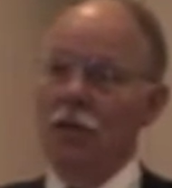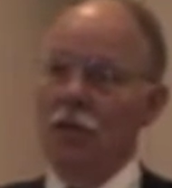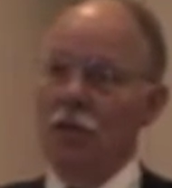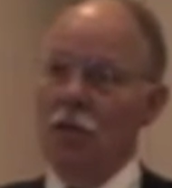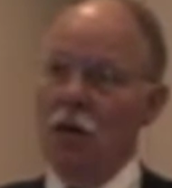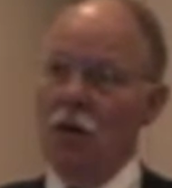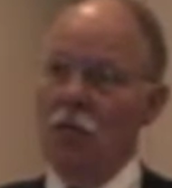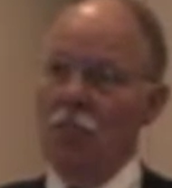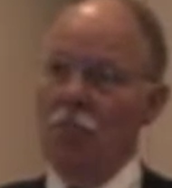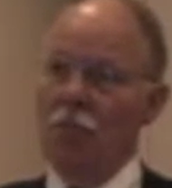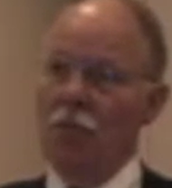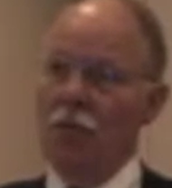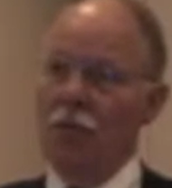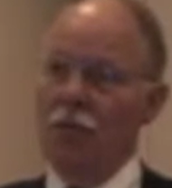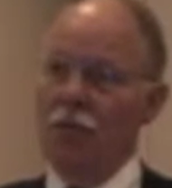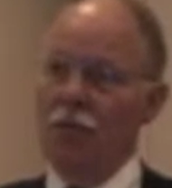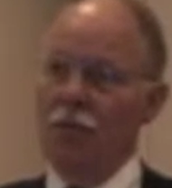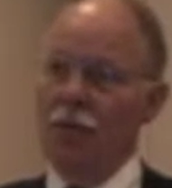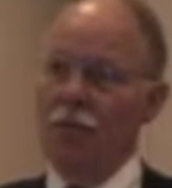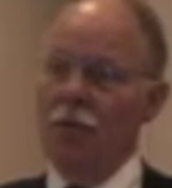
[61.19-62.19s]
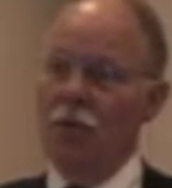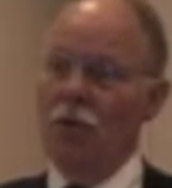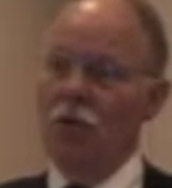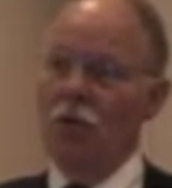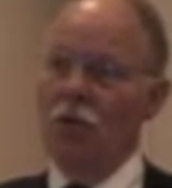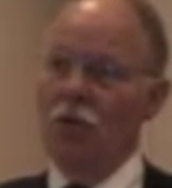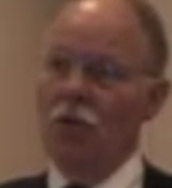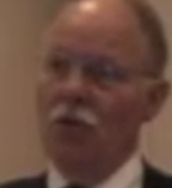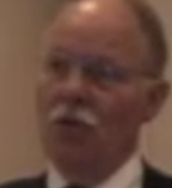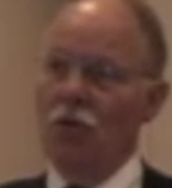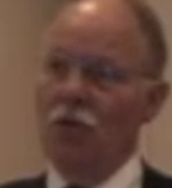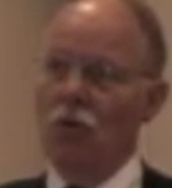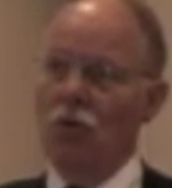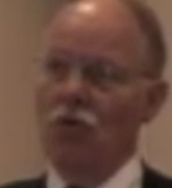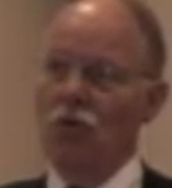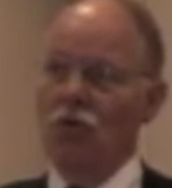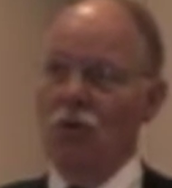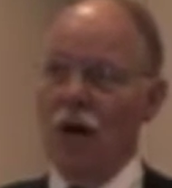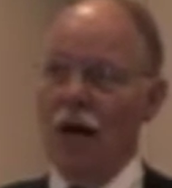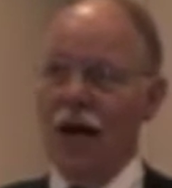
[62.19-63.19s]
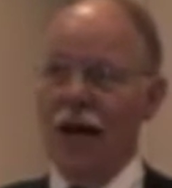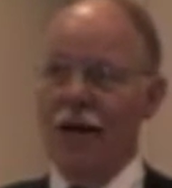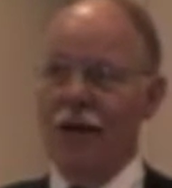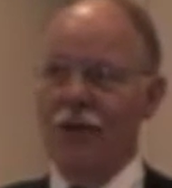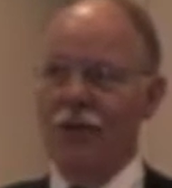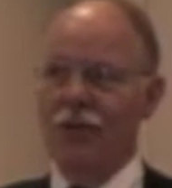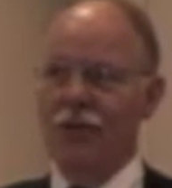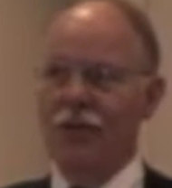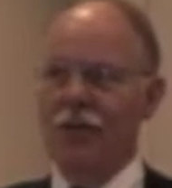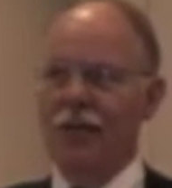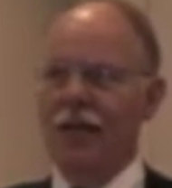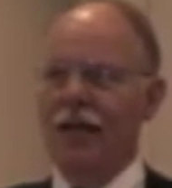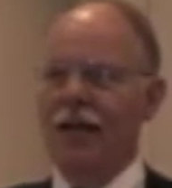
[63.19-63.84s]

some placebo-controlled trials